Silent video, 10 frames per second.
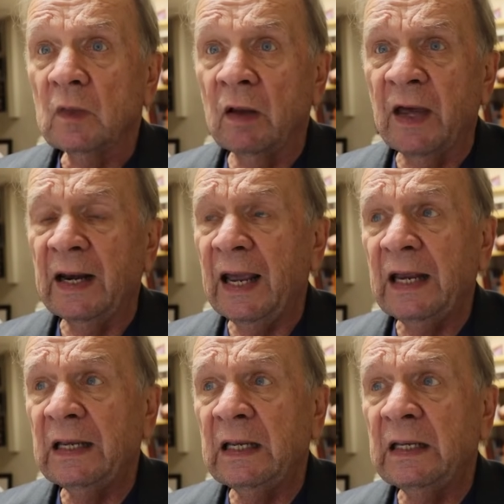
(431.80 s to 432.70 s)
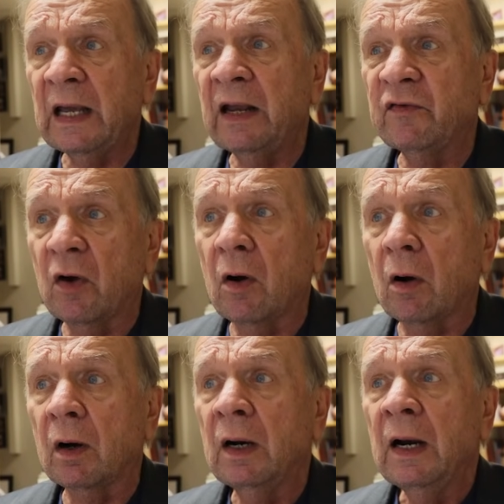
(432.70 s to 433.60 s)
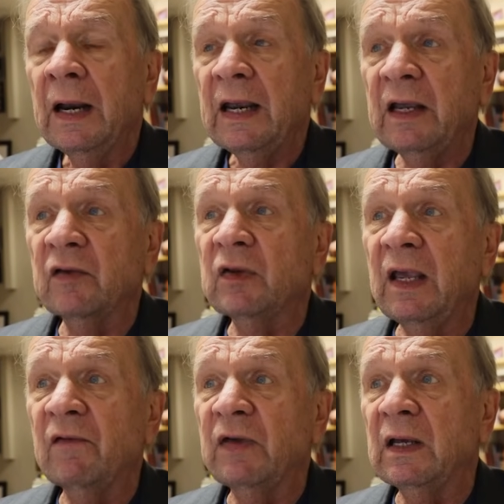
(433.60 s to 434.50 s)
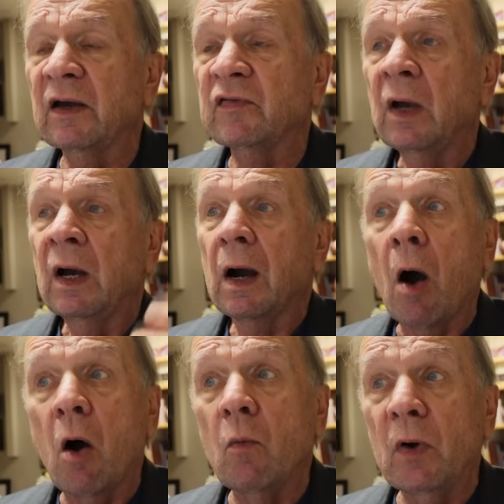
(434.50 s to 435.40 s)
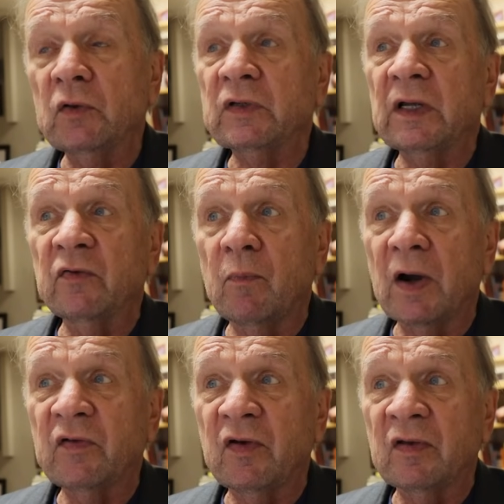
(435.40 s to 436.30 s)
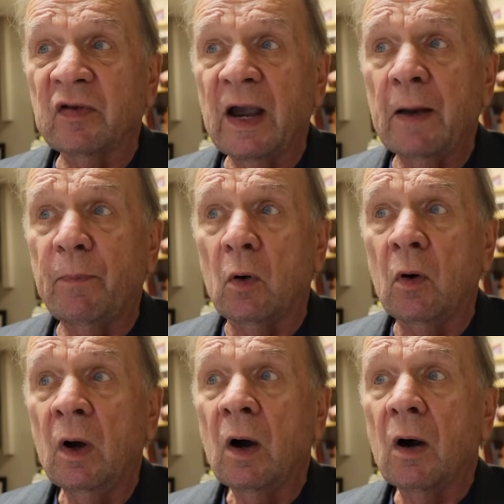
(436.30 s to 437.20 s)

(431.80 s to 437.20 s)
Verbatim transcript: that AEHR is giving us almost as much as Apple